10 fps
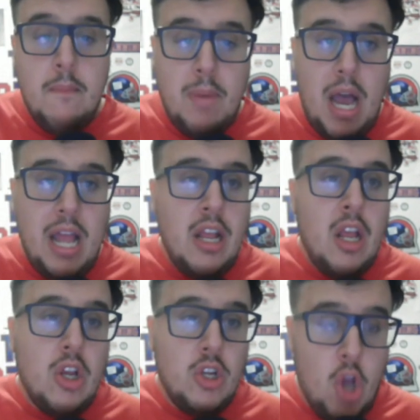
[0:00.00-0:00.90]
But
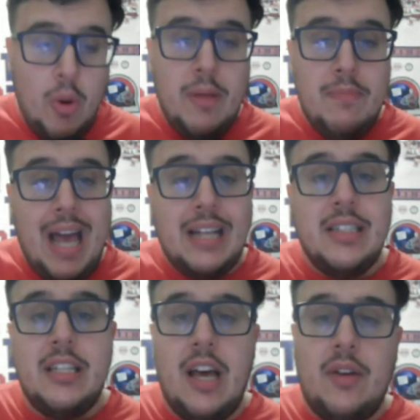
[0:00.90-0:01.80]
going back to
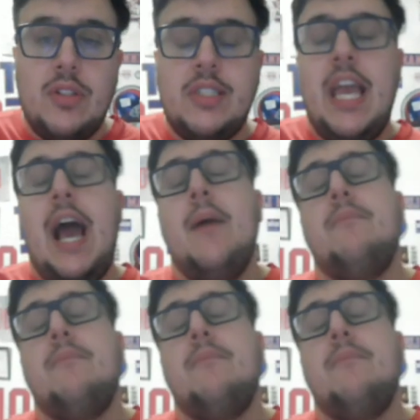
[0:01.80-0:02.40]
the Devils, yeah,